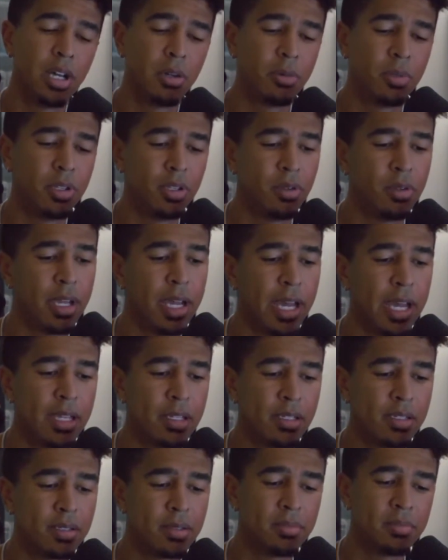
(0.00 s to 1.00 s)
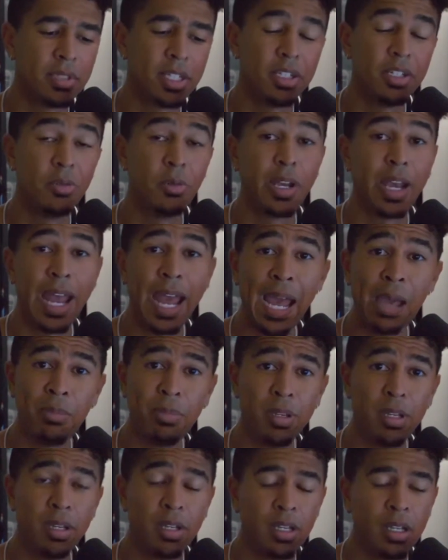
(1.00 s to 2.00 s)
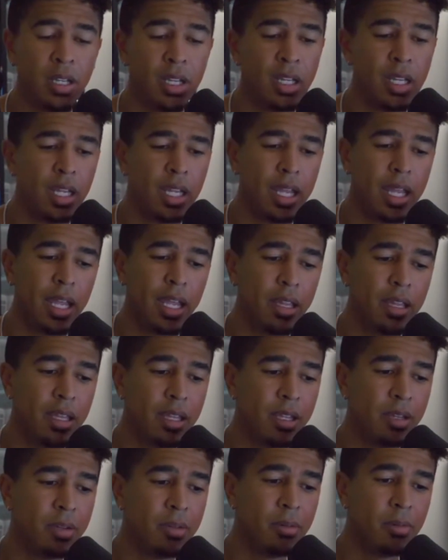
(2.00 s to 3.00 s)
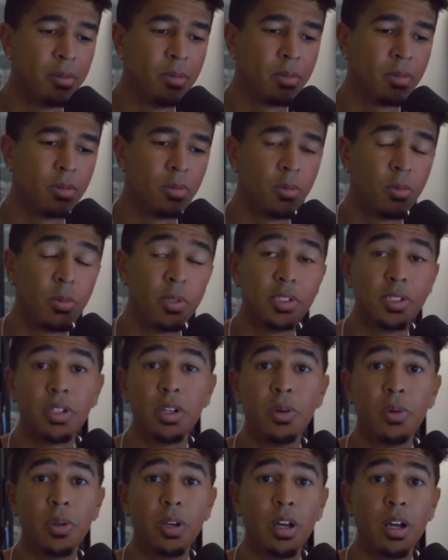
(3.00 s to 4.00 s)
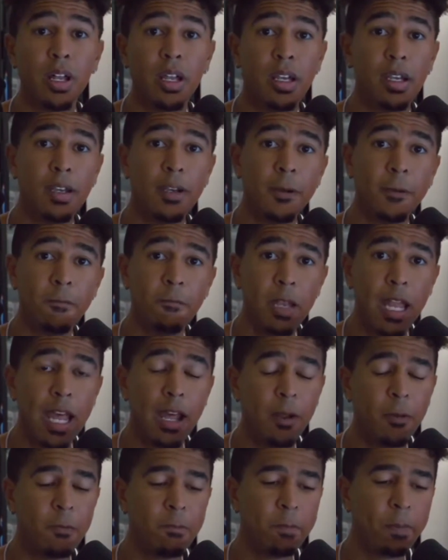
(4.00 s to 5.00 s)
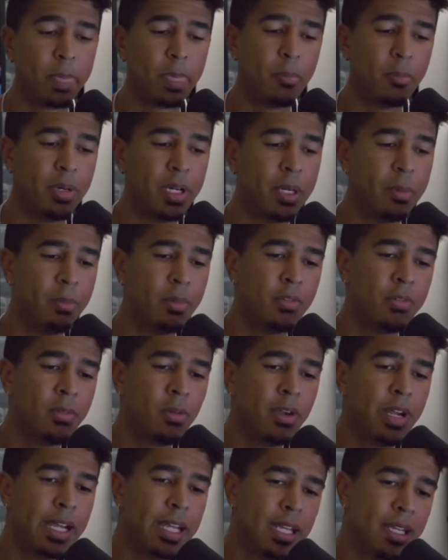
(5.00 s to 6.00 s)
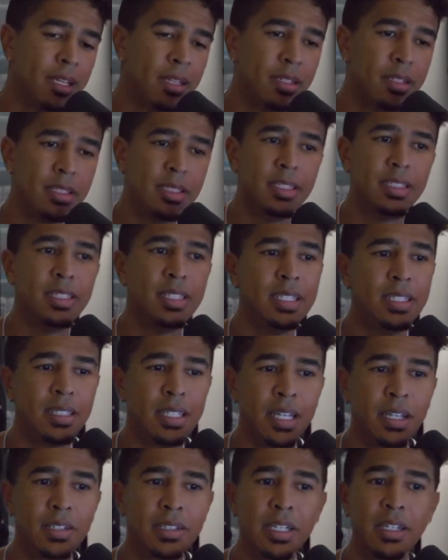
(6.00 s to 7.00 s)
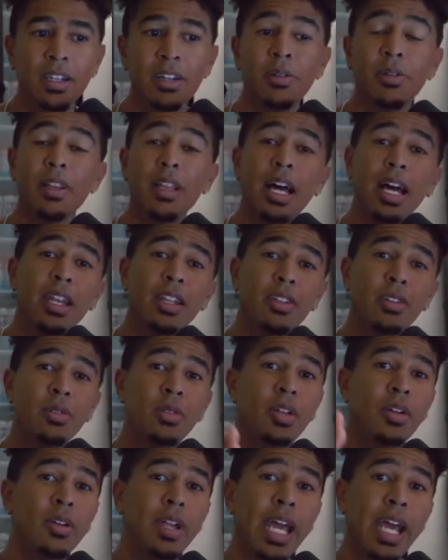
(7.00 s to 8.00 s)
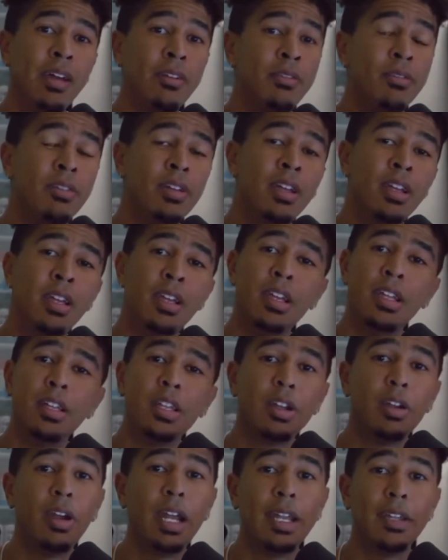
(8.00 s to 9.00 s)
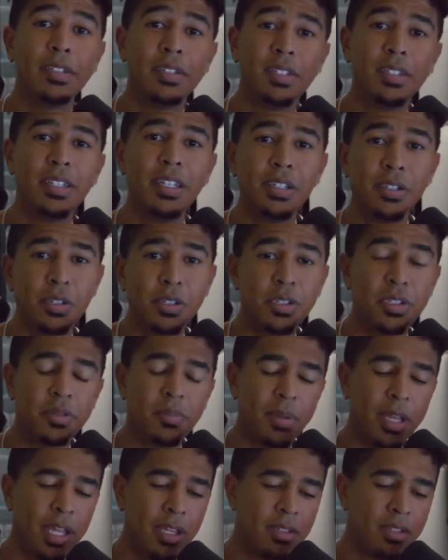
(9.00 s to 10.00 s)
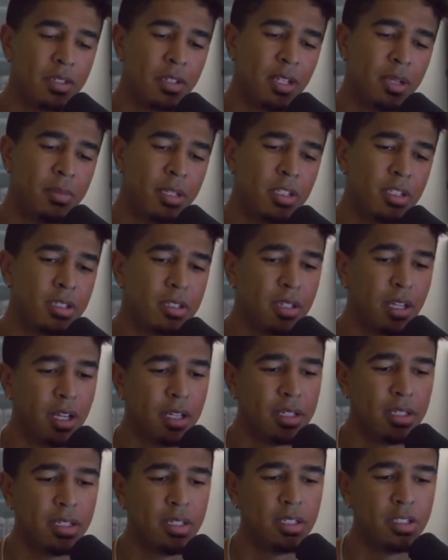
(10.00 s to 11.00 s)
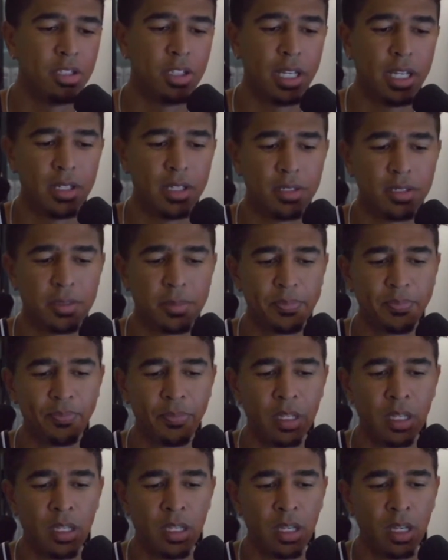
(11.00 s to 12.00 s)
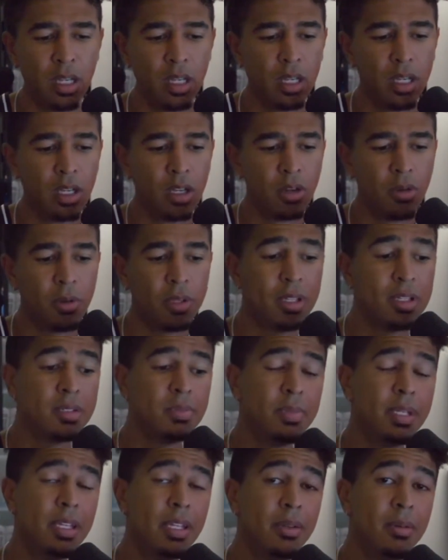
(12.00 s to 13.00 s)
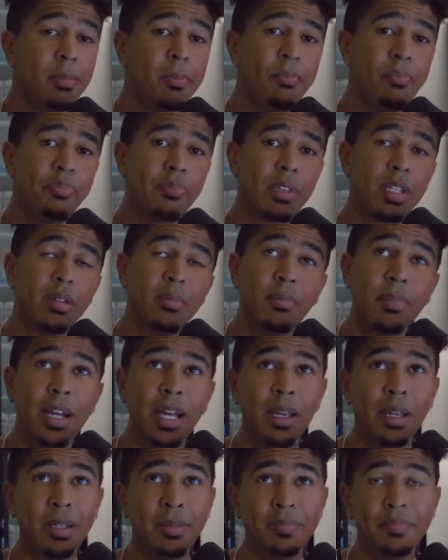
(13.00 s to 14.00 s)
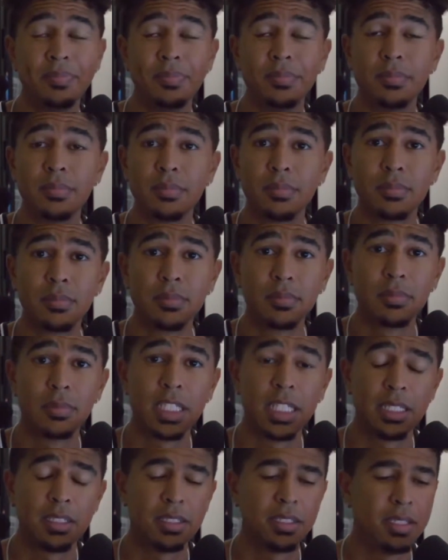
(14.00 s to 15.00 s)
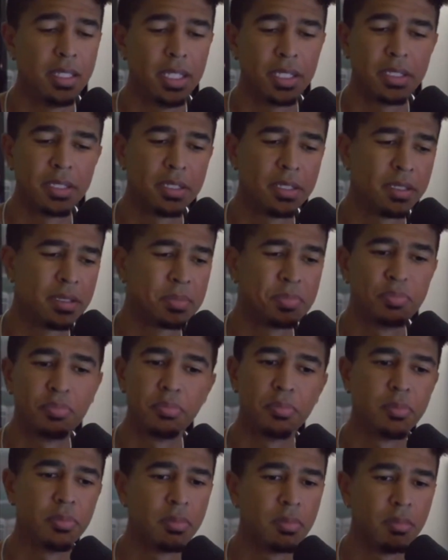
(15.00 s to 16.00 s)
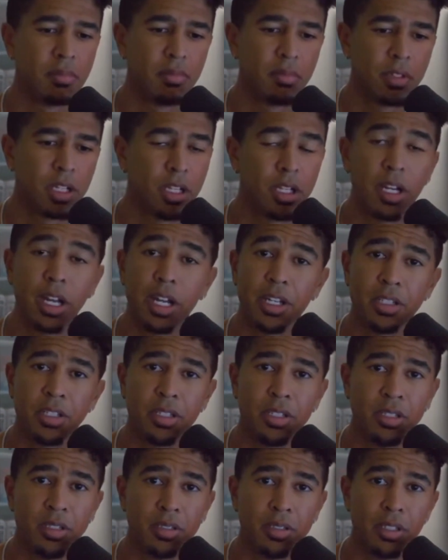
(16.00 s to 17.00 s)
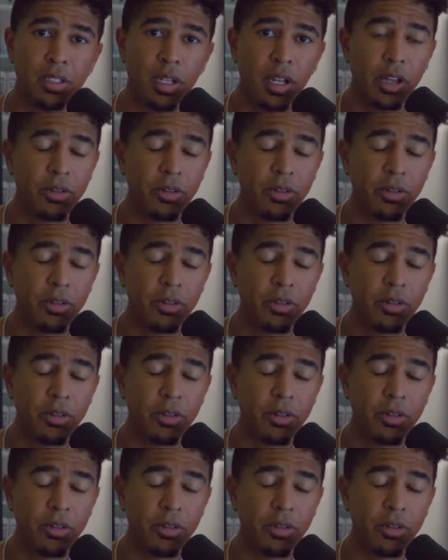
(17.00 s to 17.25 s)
with you guys, tell you what happened, and then what's going on now. But before I get into the details, I know a lot of you don't have the greatest attention span, so let me just cut to the chase. talking to y'all, chat. With this being my sixth concussion on